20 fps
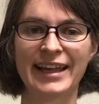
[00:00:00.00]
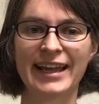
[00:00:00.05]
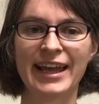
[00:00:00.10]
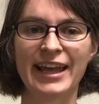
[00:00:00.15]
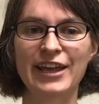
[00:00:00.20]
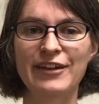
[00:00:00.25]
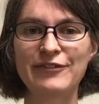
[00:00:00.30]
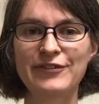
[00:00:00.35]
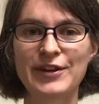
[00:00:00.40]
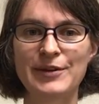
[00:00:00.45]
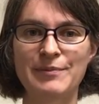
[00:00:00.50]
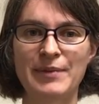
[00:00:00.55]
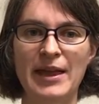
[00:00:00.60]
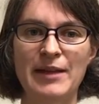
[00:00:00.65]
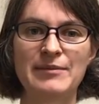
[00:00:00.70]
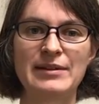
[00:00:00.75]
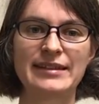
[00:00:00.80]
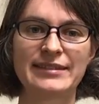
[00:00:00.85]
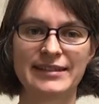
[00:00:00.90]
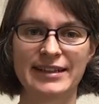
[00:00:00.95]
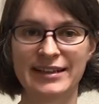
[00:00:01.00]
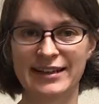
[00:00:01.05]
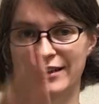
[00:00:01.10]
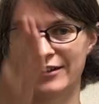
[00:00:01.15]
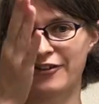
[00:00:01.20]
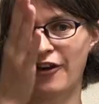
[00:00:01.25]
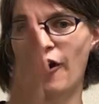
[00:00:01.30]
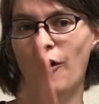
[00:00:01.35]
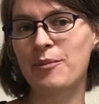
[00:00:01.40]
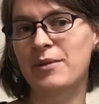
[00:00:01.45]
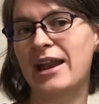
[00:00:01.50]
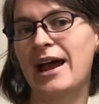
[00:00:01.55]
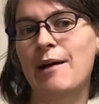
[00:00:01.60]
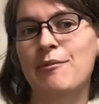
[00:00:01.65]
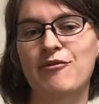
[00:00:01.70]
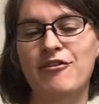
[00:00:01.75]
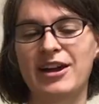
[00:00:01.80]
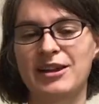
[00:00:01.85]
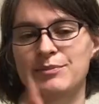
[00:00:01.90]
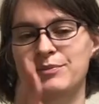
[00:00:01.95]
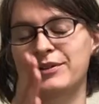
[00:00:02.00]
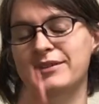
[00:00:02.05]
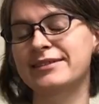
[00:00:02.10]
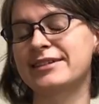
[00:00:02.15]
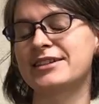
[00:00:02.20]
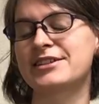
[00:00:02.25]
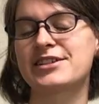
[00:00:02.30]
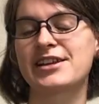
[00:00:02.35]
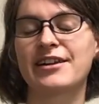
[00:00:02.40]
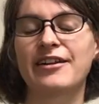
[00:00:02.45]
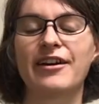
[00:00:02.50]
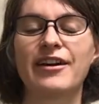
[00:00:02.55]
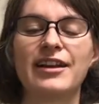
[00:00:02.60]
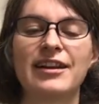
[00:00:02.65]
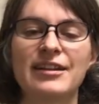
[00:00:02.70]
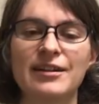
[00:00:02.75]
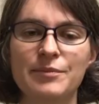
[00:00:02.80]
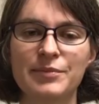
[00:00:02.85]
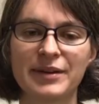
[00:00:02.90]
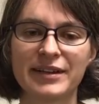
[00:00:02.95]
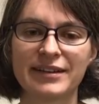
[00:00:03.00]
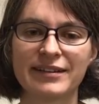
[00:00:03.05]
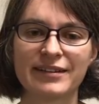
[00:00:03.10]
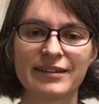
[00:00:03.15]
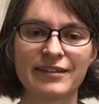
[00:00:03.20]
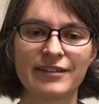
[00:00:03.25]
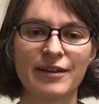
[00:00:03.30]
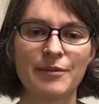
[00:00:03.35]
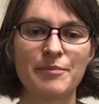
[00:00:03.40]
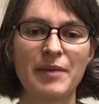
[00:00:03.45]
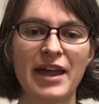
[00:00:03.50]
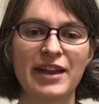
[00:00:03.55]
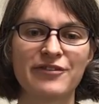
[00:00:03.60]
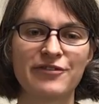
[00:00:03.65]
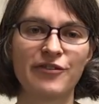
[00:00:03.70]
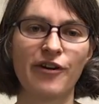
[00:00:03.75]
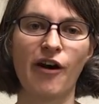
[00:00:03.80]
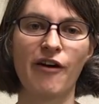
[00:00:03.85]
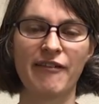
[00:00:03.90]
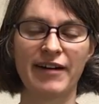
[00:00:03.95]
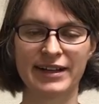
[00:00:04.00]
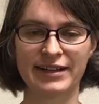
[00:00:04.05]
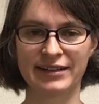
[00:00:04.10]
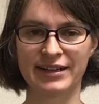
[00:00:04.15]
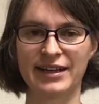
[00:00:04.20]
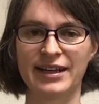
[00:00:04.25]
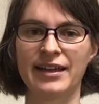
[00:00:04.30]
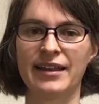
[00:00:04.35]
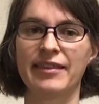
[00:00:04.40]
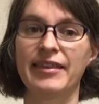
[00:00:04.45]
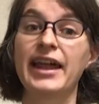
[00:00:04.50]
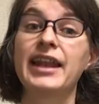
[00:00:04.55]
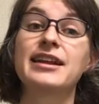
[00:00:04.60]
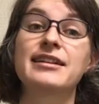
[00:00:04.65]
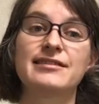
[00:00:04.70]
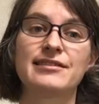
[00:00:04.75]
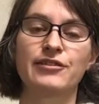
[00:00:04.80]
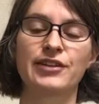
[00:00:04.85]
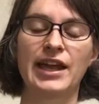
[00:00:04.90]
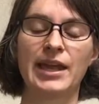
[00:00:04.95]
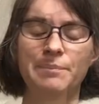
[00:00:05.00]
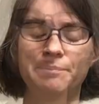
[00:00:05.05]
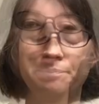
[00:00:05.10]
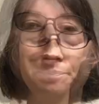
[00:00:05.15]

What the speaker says: If your baby is in a normal upright position or a little bit bent forward, then it's okay.